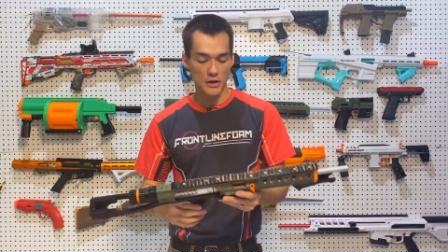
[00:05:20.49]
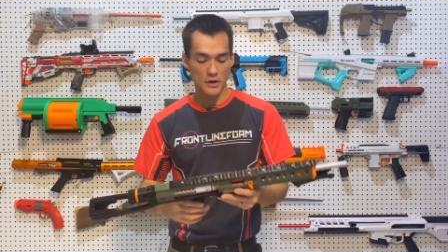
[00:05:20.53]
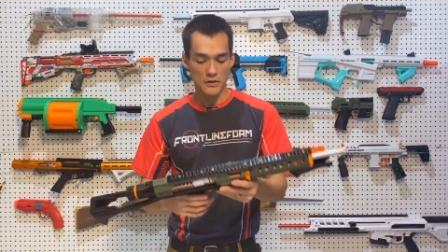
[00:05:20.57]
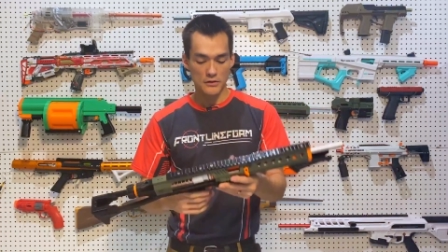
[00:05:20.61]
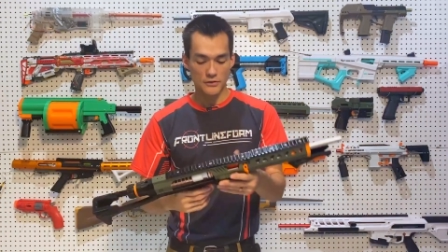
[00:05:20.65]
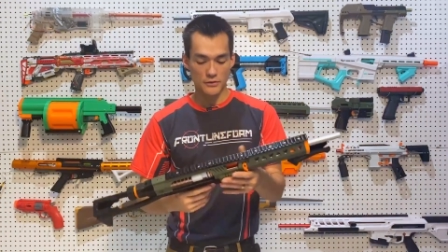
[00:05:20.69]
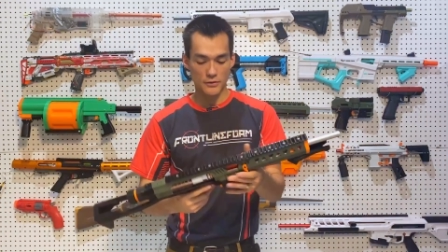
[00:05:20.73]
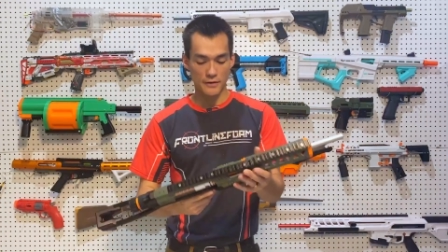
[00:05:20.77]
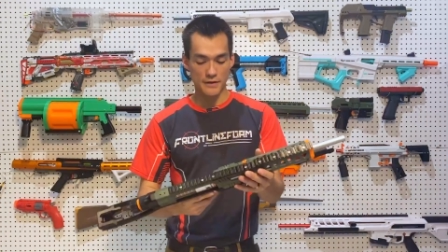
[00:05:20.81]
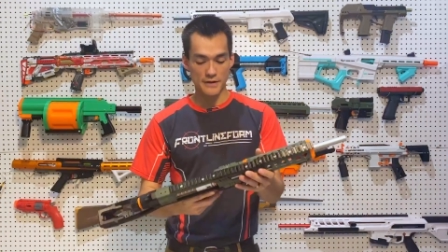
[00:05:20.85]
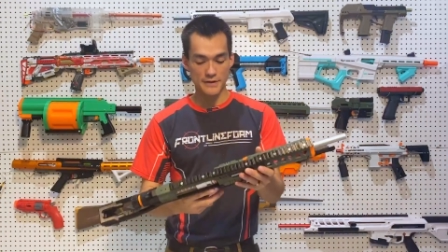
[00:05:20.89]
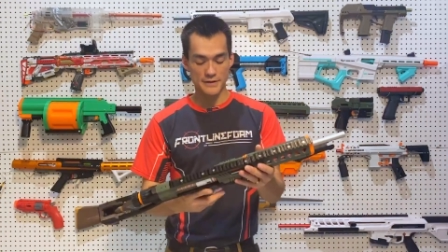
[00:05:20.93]

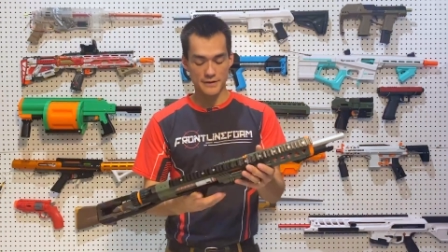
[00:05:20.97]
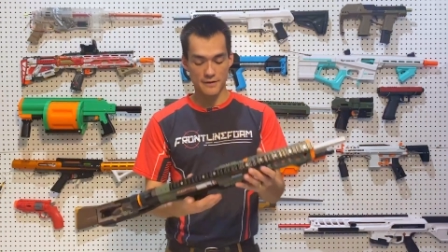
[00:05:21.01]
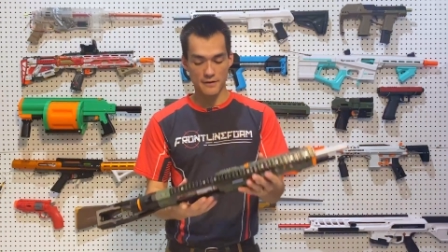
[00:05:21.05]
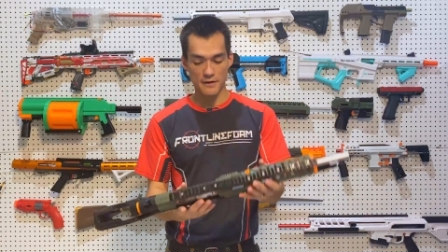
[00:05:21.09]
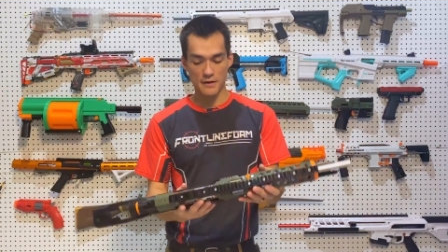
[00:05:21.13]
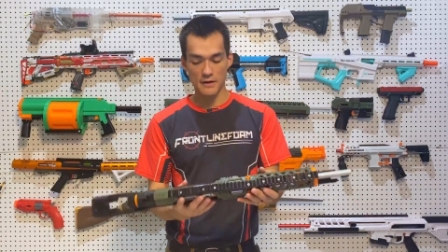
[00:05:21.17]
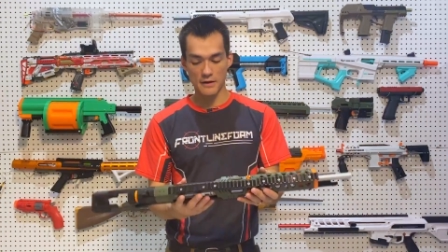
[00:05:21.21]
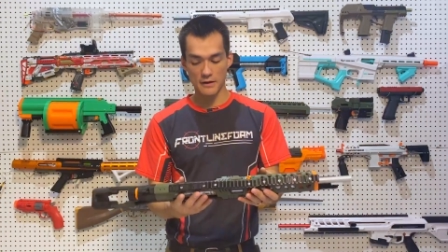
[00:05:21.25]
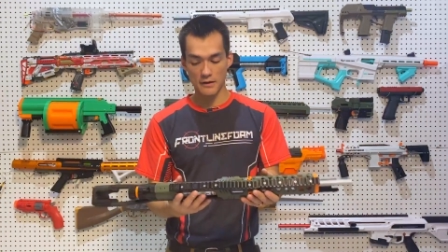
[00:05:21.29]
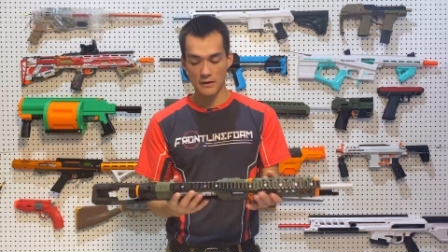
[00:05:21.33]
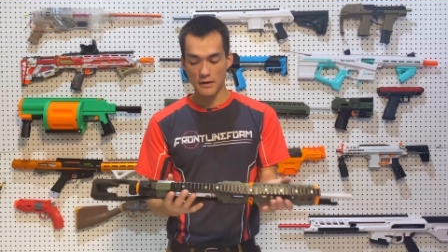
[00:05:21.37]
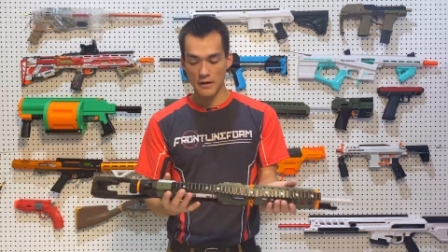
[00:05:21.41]
So this
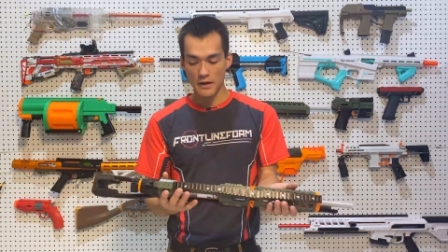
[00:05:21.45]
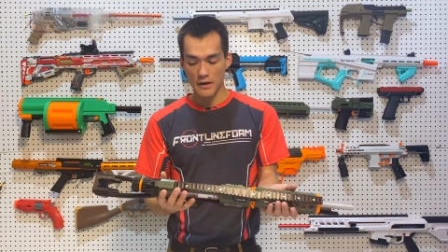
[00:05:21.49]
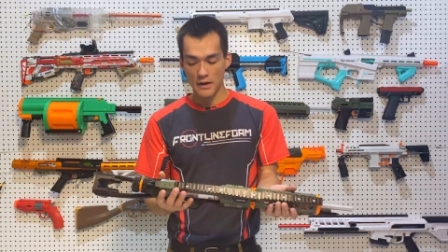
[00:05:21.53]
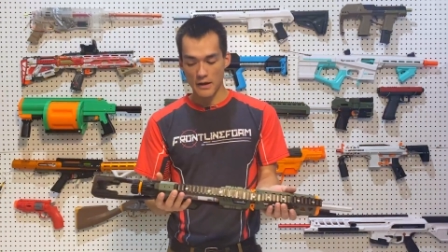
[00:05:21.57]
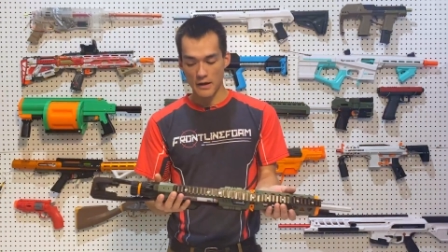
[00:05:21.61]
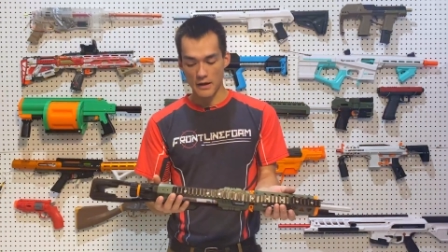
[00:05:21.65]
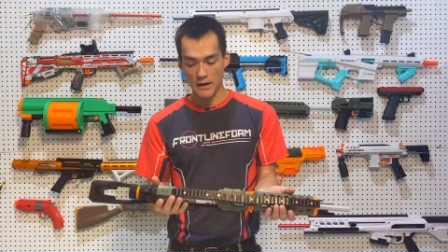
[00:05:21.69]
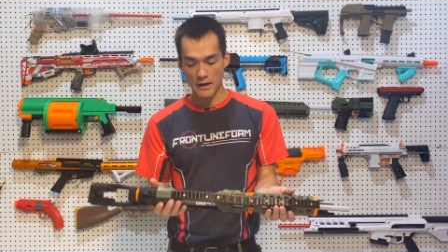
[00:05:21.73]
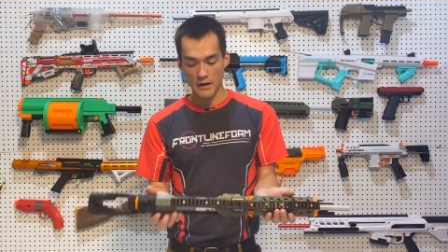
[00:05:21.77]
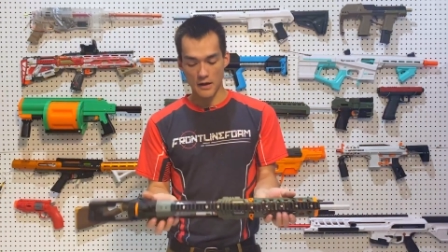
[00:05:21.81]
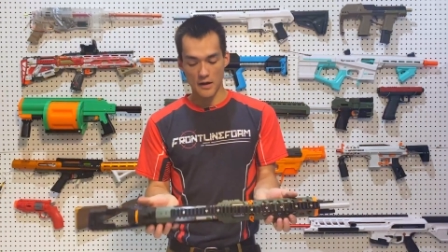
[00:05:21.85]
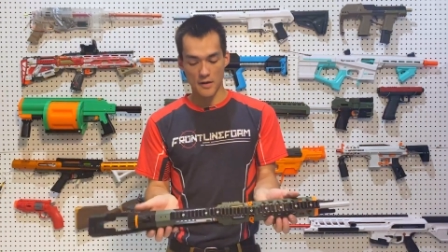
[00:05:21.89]
thing
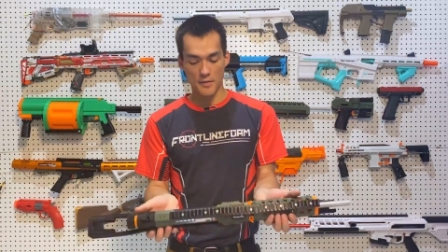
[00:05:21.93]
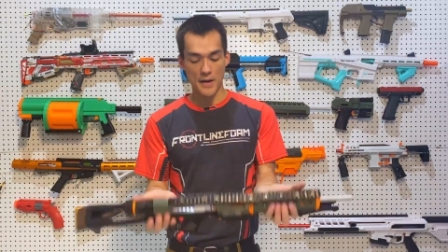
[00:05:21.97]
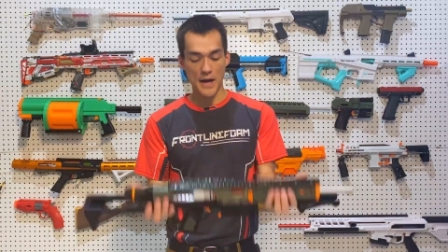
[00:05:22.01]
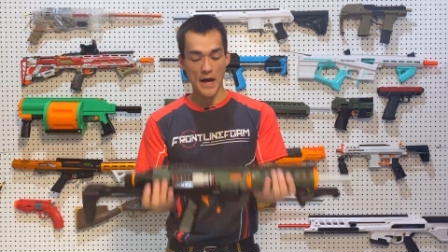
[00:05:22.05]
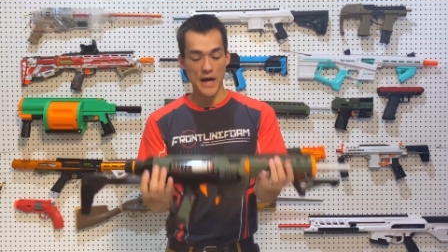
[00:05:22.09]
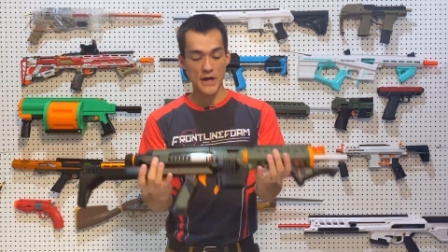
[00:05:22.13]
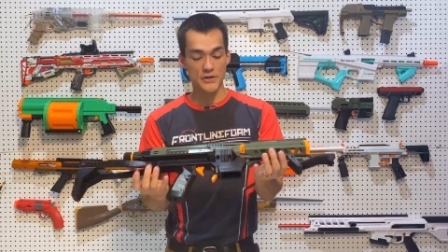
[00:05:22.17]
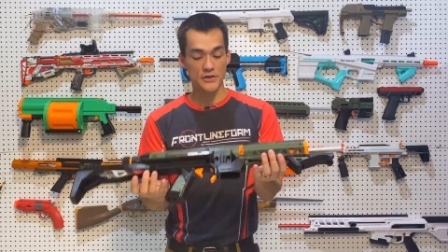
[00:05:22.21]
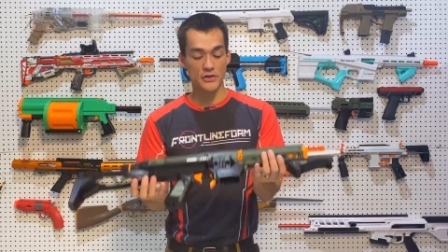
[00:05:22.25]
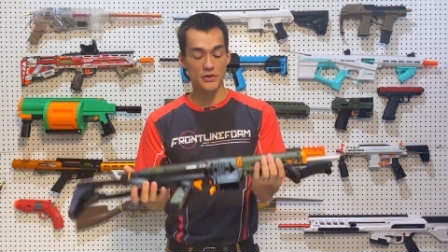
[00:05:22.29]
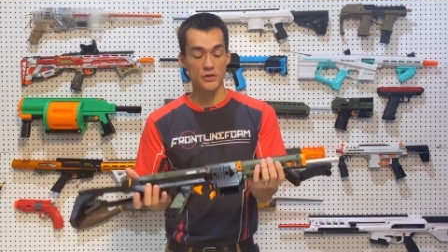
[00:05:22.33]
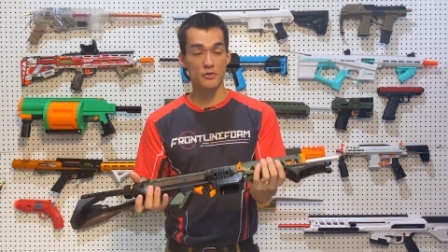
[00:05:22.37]

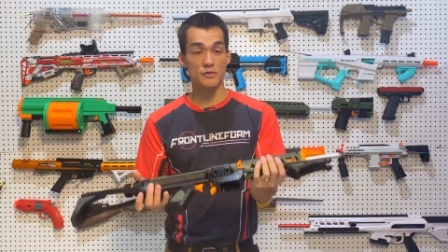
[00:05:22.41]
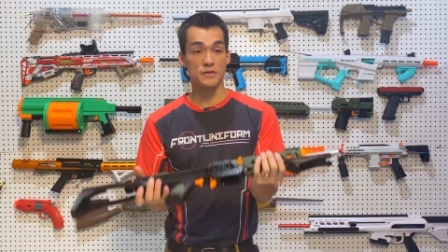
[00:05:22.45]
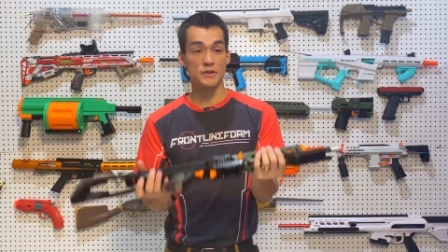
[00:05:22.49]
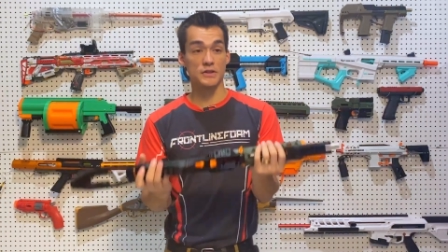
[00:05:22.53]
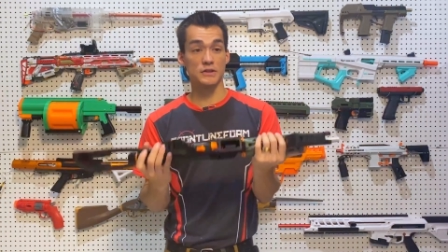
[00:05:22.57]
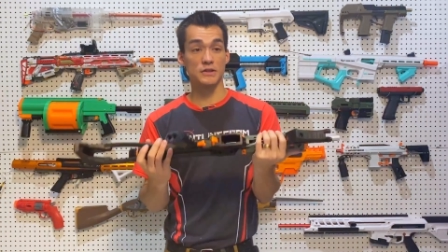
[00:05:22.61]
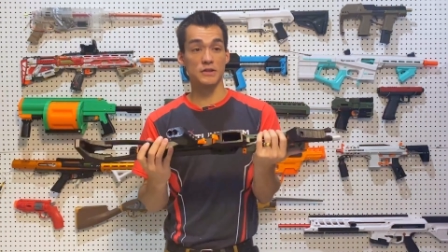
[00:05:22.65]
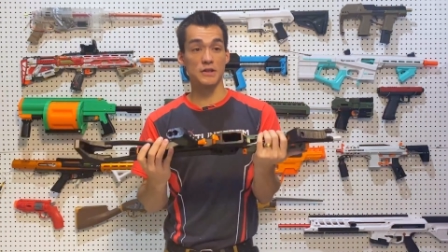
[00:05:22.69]
actually uses